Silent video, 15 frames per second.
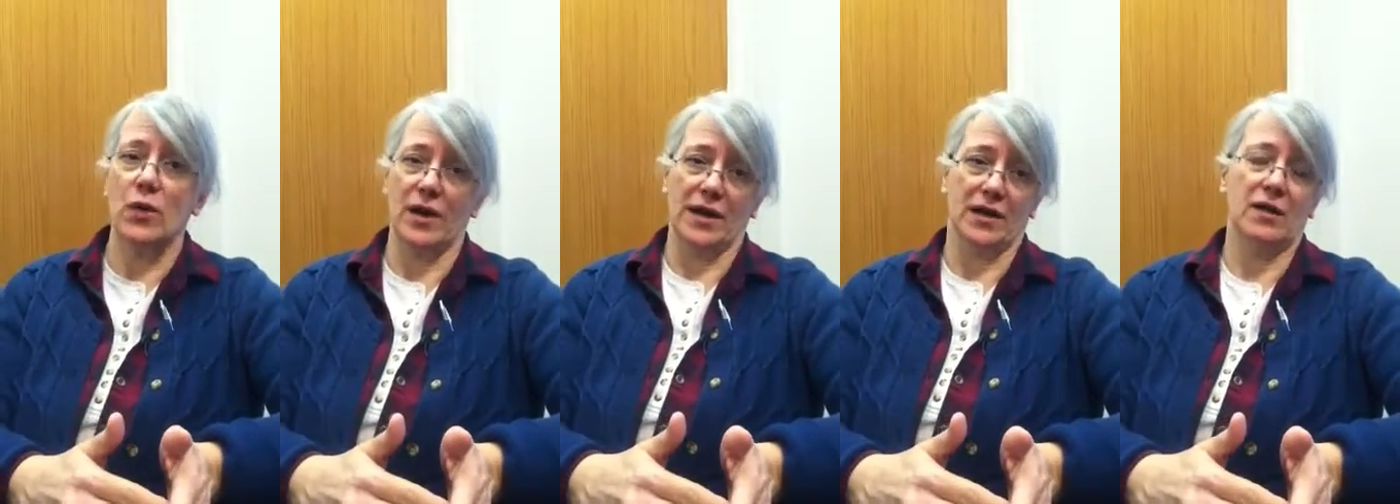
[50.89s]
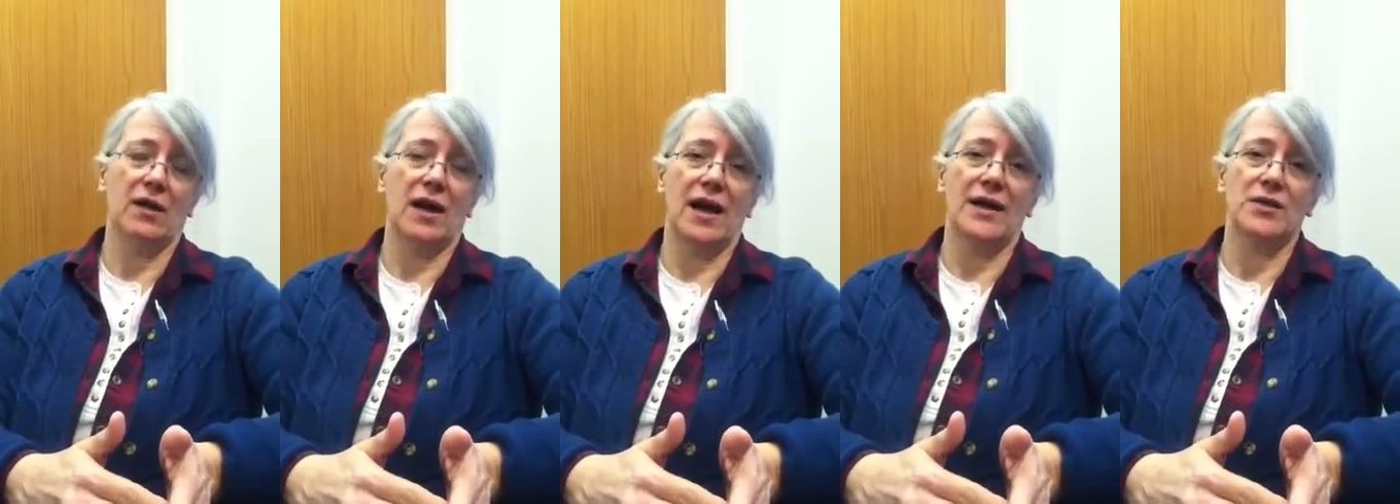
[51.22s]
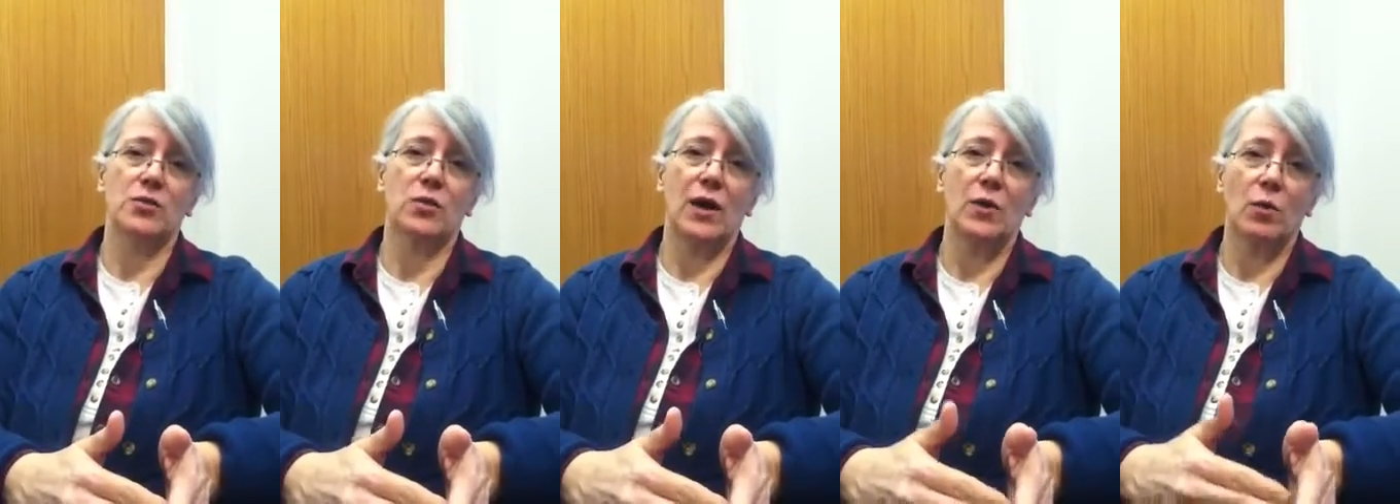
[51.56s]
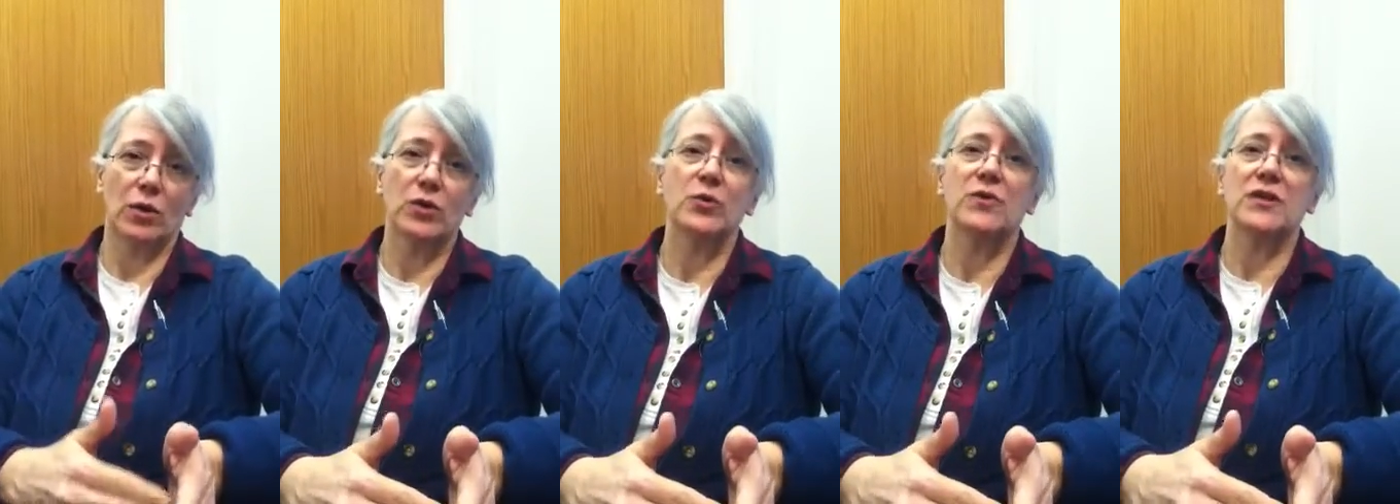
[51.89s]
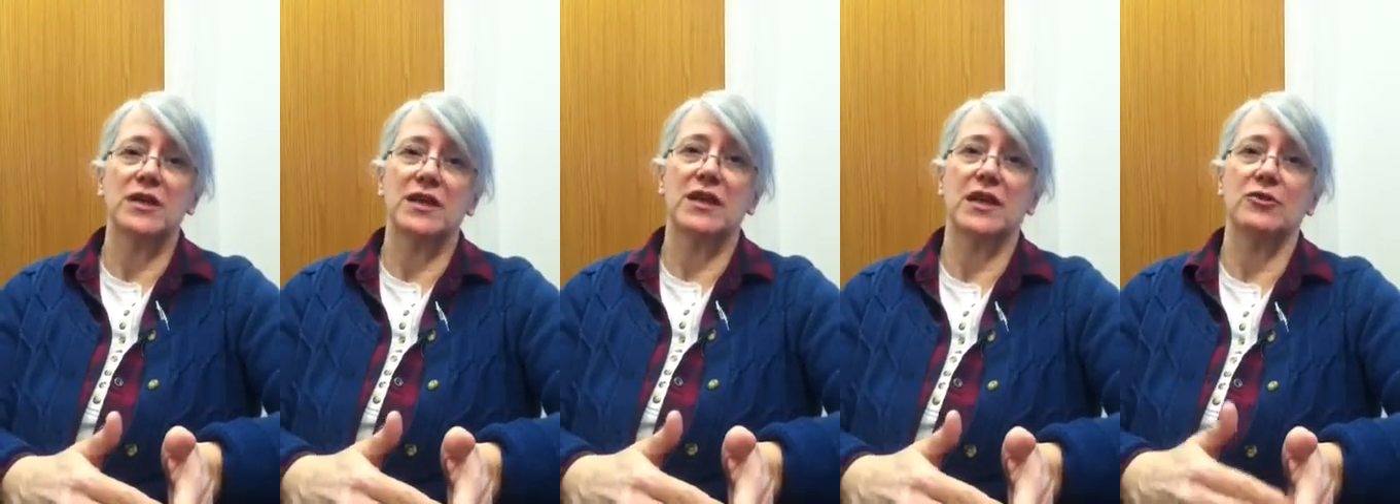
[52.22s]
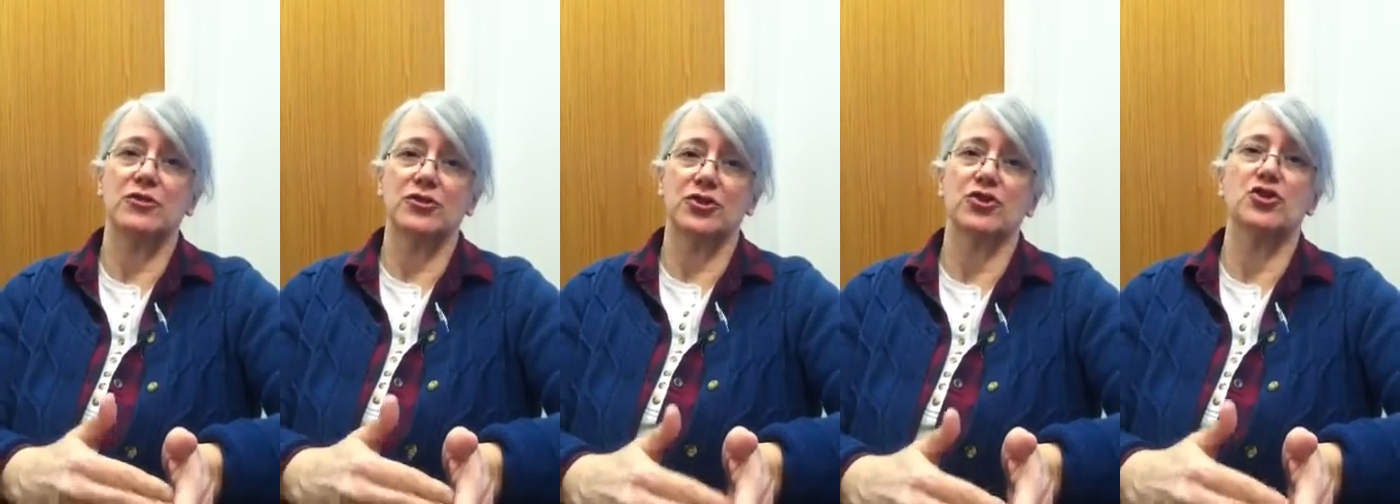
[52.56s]
writing class where I worked with
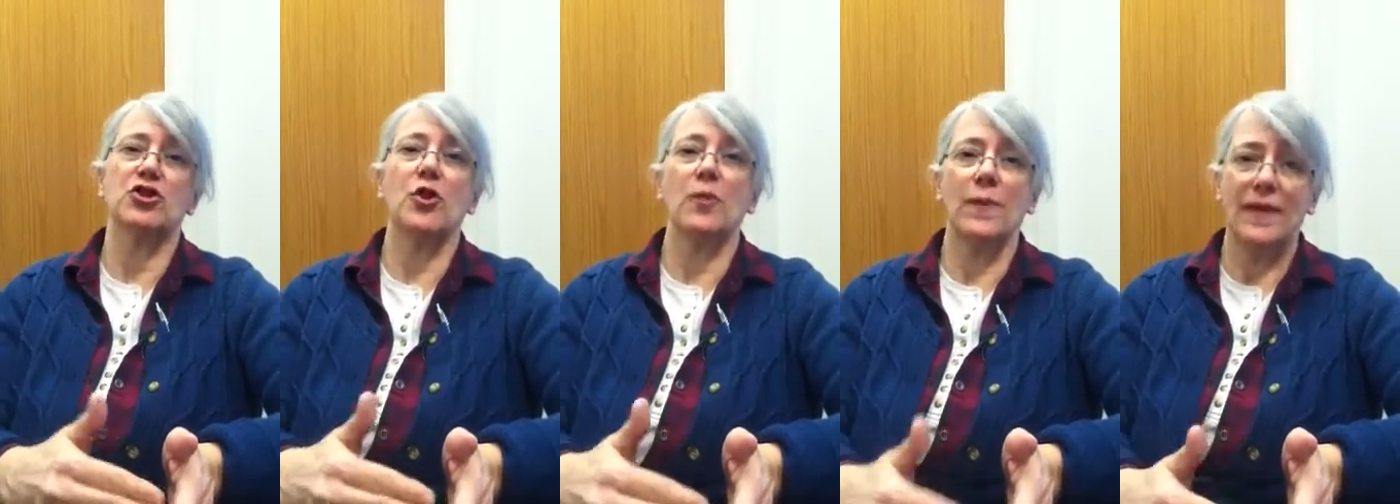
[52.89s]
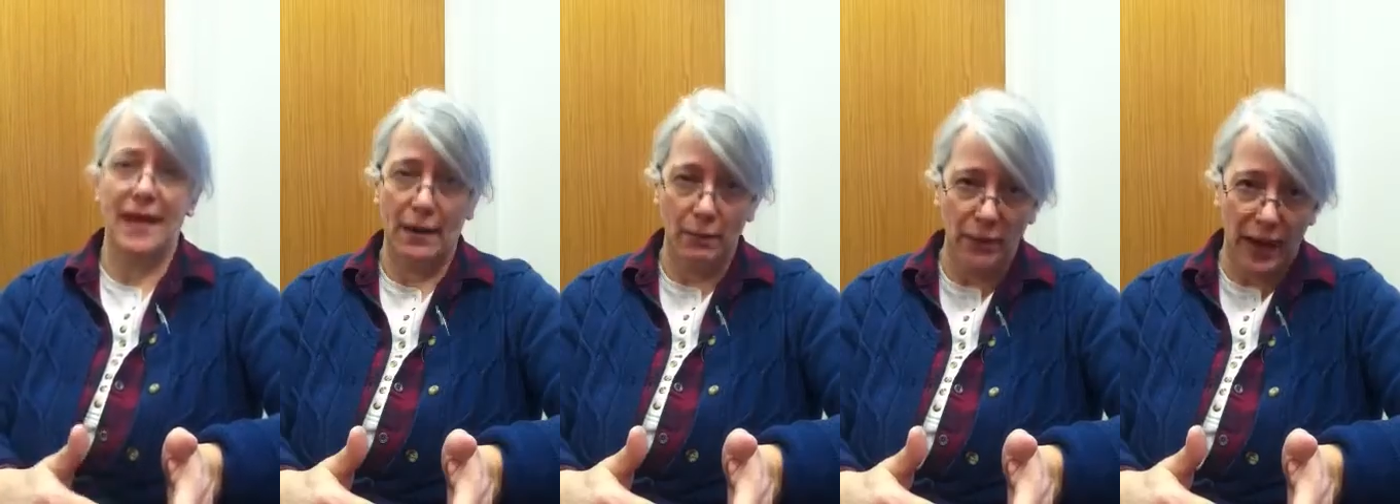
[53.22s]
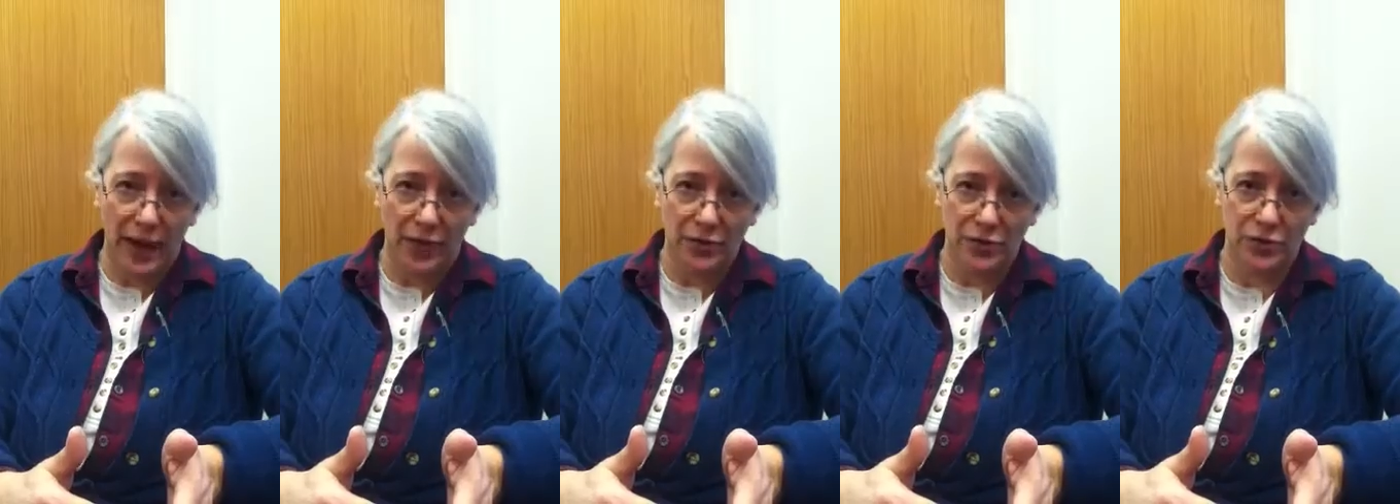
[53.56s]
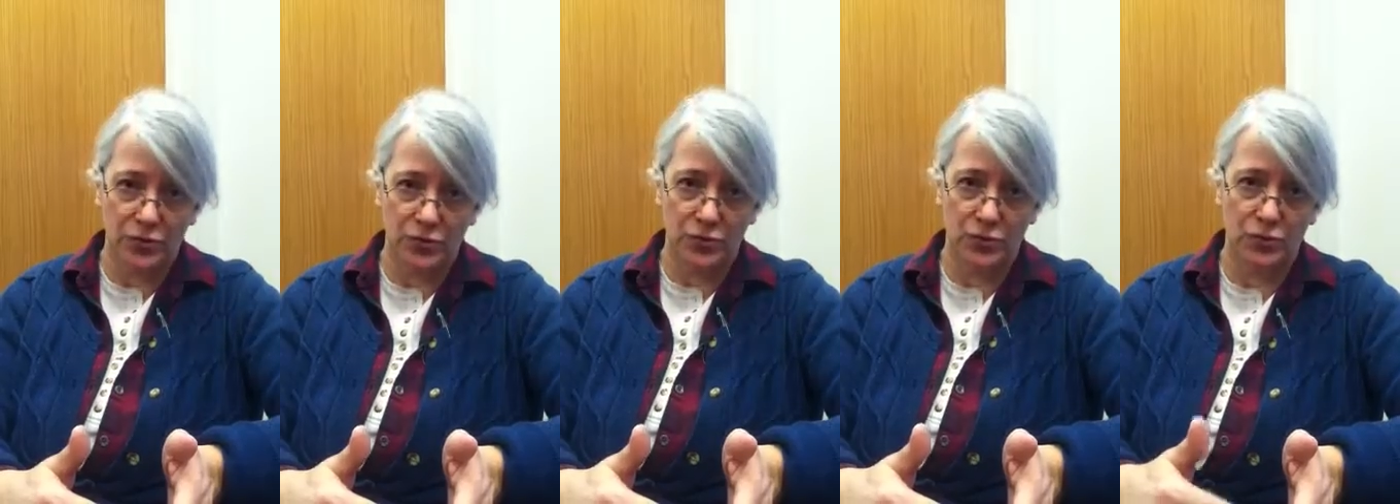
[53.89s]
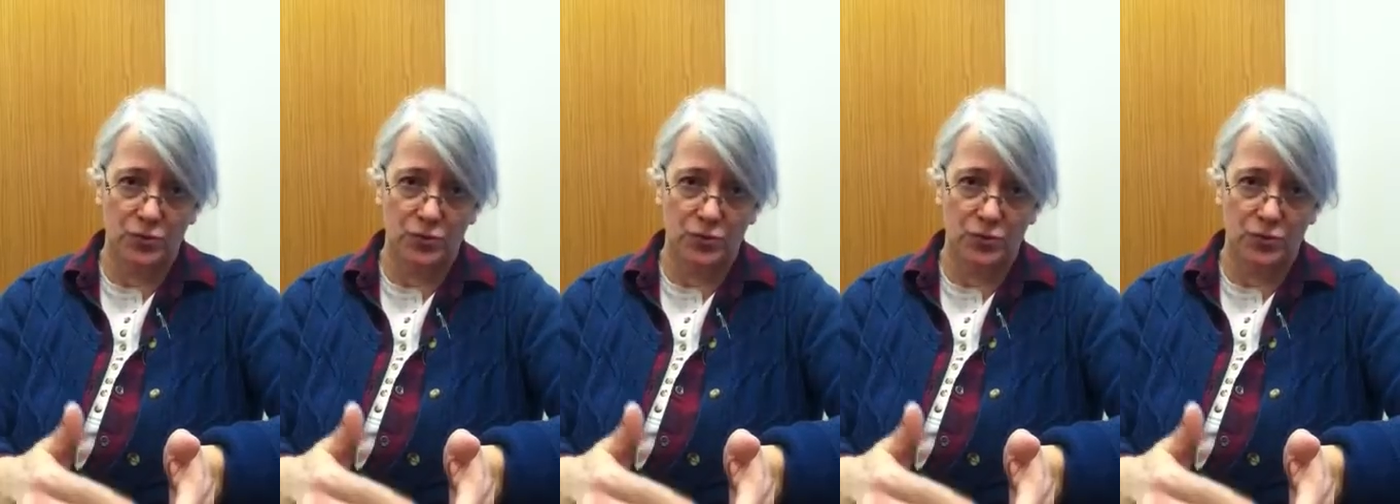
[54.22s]
teenagers and showed them how to,